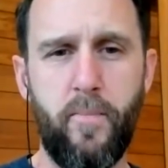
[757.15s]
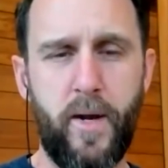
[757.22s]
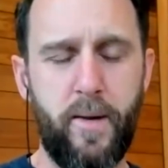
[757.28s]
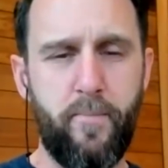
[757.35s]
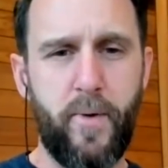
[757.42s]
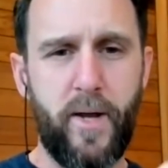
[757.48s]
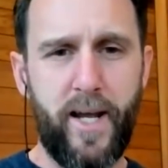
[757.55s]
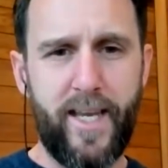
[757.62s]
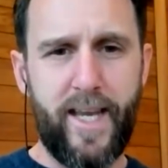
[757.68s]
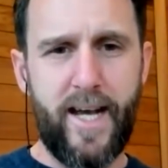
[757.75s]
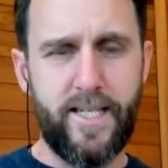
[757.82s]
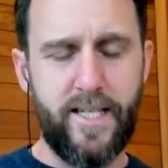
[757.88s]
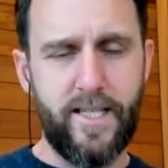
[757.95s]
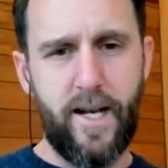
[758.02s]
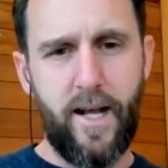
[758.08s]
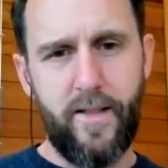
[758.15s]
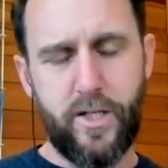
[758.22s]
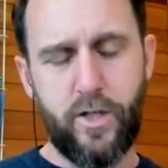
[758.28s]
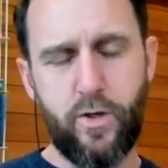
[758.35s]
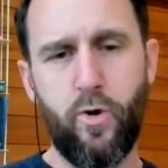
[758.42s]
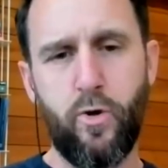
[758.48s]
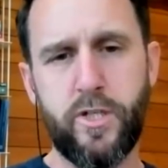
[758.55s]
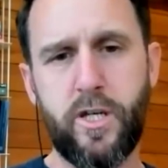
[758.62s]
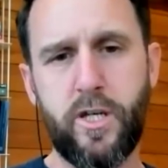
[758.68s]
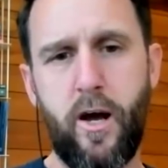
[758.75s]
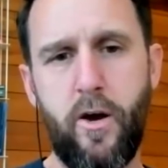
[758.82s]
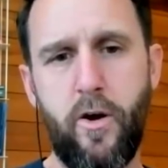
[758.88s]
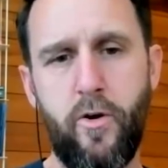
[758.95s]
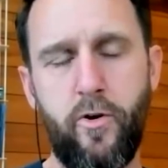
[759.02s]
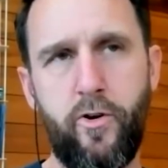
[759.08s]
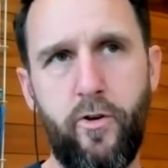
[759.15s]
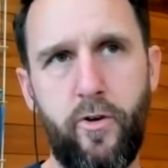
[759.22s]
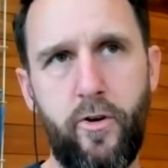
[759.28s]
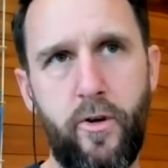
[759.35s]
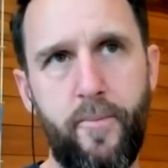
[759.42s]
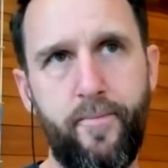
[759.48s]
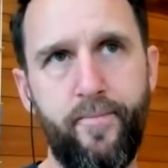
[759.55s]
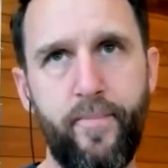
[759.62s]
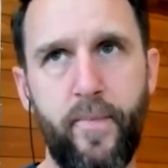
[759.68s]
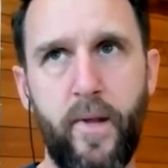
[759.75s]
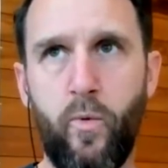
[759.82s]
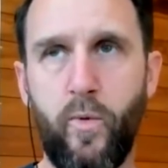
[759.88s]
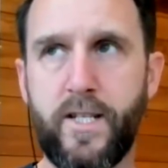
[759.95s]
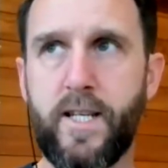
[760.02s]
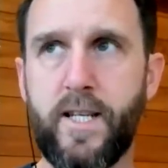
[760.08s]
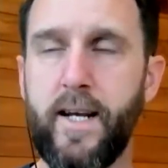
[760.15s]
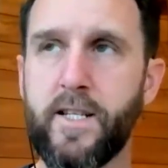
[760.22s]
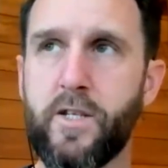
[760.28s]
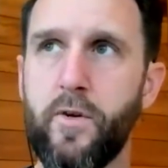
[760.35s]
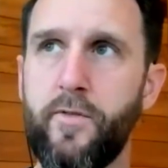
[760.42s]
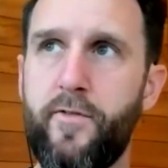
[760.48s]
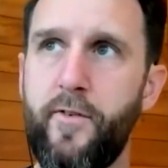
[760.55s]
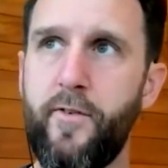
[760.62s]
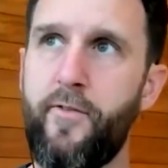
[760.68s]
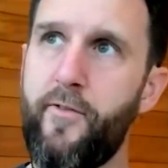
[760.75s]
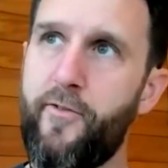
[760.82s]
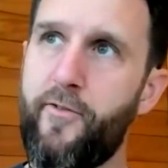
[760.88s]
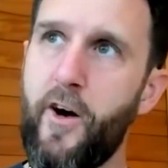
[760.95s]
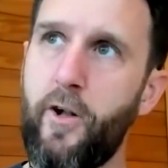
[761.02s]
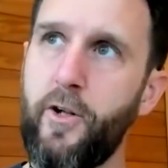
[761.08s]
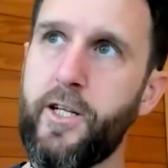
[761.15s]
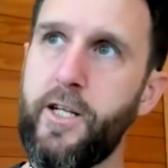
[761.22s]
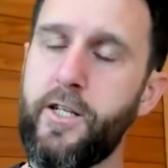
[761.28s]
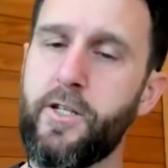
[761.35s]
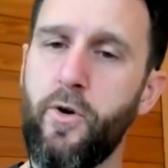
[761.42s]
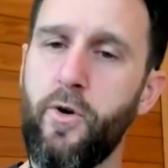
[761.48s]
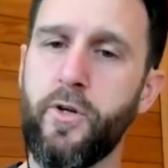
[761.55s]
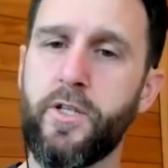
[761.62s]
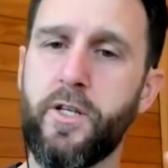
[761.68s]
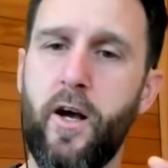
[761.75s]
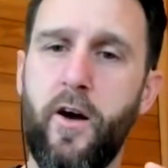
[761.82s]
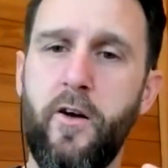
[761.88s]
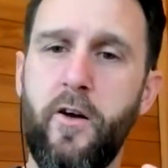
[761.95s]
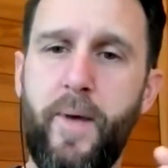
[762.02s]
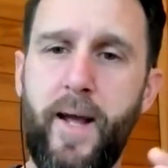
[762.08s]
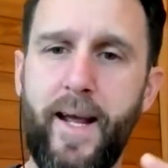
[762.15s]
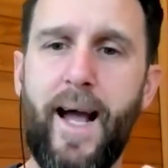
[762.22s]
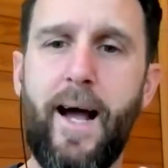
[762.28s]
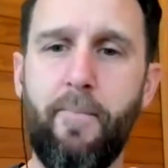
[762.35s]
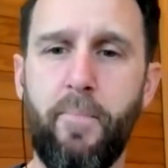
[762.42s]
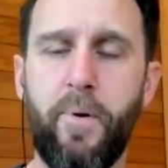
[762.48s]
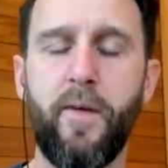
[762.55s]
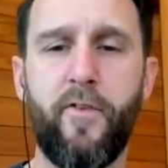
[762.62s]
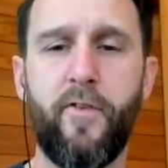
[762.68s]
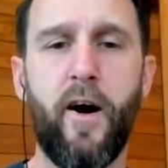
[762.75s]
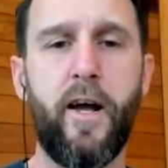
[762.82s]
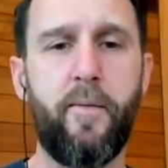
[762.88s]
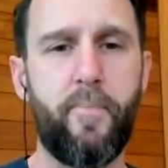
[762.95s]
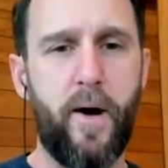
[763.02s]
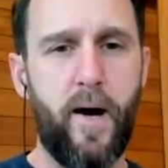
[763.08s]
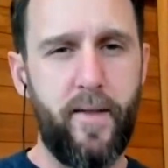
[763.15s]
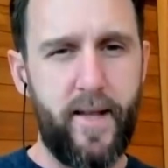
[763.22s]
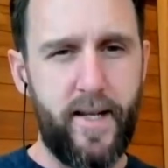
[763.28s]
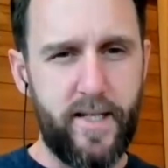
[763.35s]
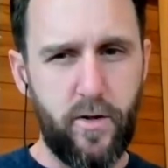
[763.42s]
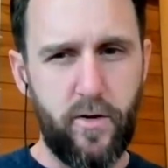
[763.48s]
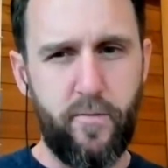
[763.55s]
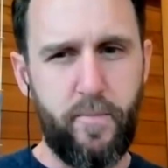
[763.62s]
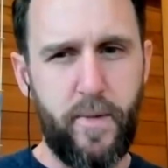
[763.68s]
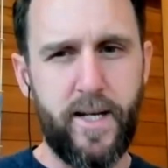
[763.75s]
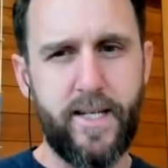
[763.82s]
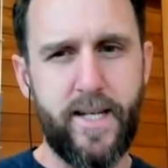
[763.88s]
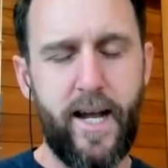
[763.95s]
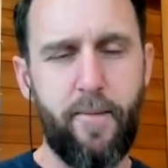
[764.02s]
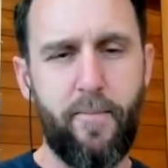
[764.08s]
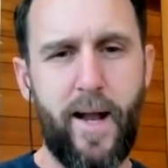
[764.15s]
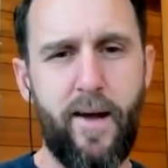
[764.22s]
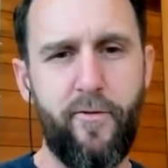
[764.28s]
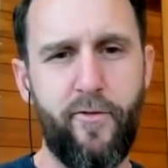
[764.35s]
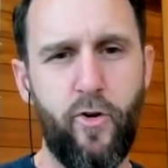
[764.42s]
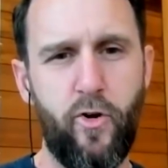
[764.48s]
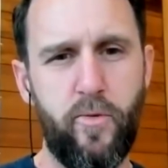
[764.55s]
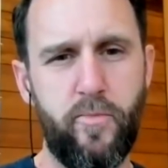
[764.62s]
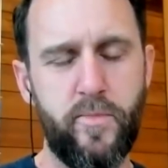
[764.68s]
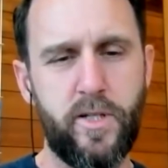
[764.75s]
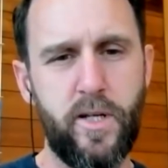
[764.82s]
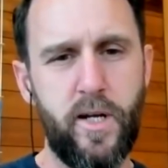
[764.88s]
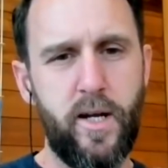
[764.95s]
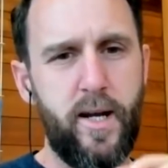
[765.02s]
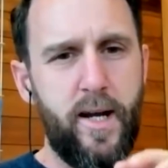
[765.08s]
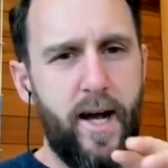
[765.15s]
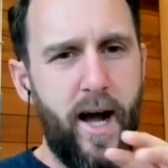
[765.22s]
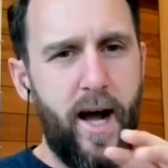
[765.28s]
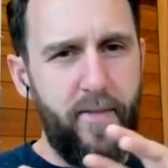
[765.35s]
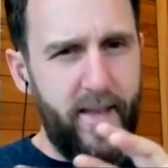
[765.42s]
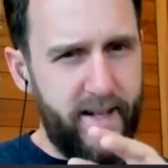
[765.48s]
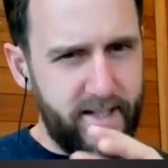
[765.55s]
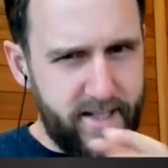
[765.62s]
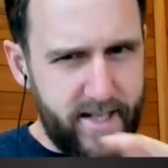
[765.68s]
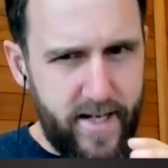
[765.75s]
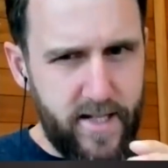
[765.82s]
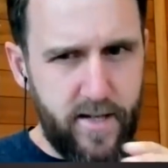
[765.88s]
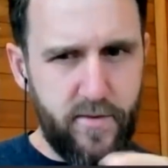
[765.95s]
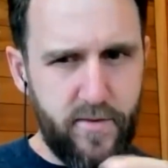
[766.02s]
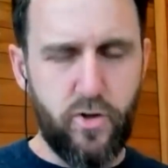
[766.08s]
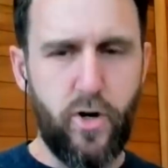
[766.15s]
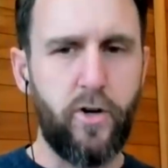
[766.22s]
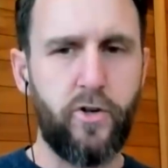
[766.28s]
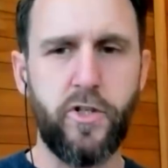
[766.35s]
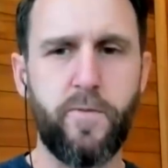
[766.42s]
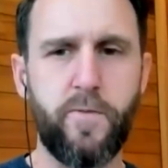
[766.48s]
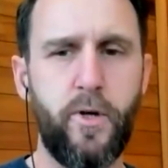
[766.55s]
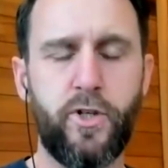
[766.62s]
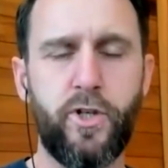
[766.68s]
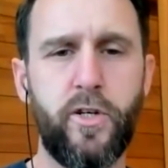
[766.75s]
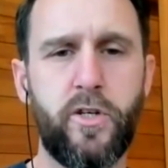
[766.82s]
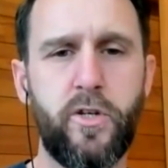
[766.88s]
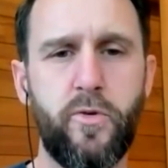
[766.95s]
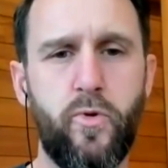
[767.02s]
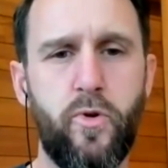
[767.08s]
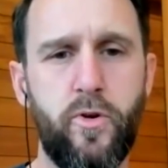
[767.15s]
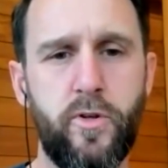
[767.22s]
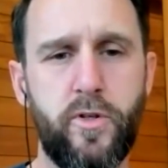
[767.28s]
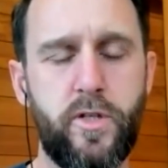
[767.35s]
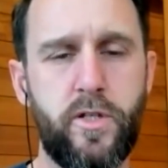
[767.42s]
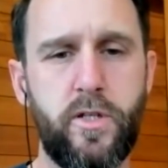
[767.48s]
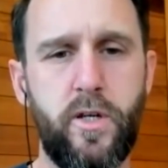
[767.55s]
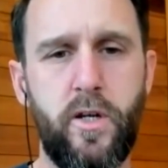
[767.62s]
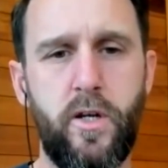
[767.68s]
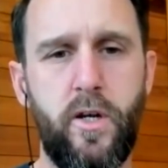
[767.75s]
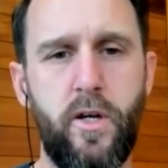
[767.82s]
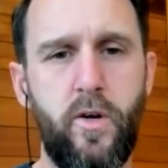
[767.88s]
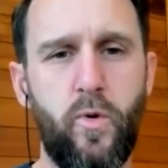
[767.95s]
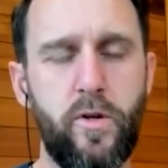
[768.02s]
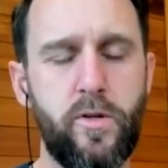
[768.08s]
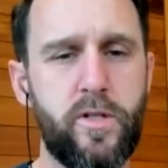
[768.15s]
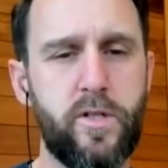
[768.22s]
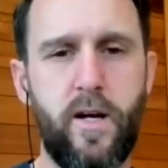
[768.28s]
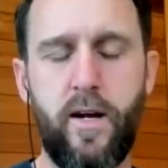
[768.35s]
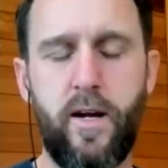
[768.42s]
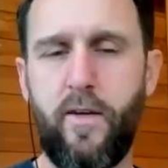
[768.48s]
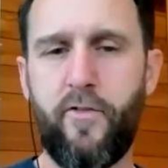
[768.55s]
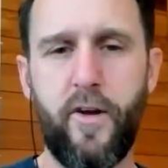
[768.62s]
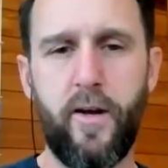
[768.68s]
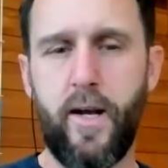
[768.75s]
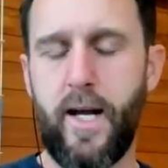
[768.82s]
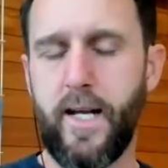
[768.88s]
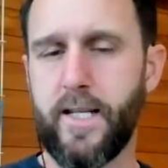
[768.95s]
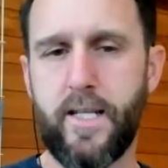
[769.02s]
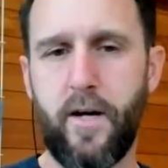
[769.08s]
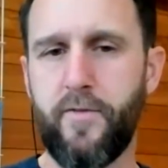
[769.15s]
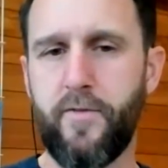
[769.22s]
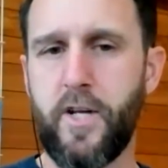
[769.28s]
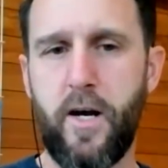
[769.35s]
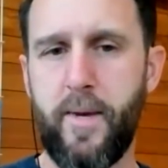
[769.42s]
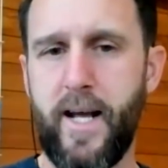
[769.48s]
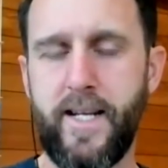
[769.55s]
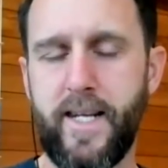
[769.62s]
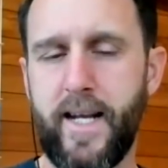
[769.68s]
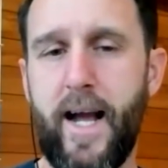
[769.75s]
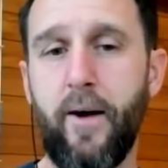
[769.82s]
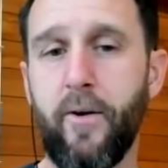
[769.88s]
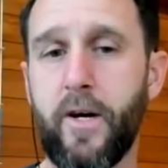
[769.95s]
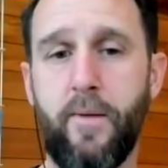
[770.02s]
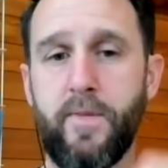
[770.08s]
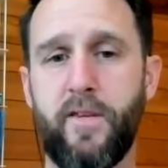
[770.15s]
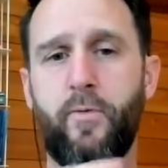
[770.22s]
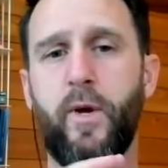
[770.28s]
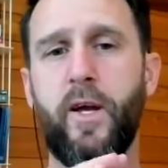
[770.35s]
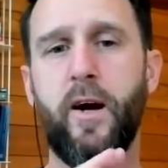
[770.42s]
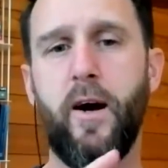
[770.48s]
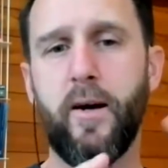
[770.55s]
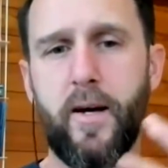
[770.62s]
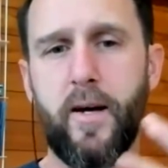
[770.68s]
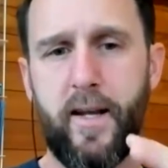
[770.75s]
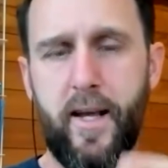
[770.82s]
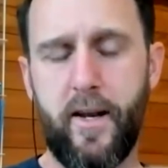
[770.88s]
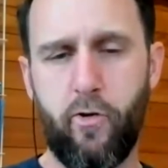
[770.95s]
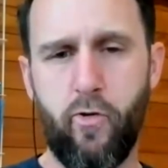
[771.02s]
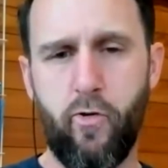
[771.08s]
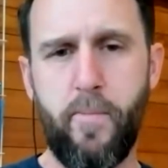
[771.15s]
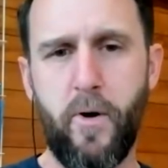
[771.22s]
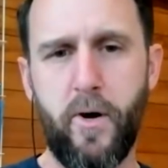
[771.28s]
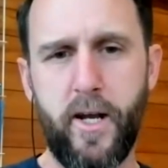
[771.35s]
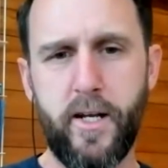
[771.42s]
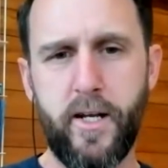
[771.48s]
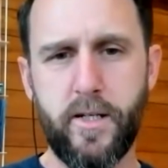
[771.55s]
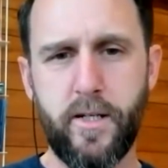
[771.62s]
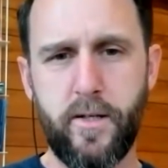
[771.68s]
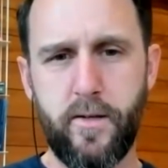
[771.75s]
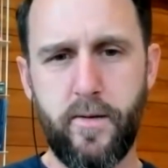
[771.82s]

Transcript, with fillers: But but I guess it's like the source code we're seeing a sort of faulty source code being amplified by these sort of big tech platforms and the incentive structures pushing towards what certainly feel like self-terminating outcomes if we can't kind of get a grip on it.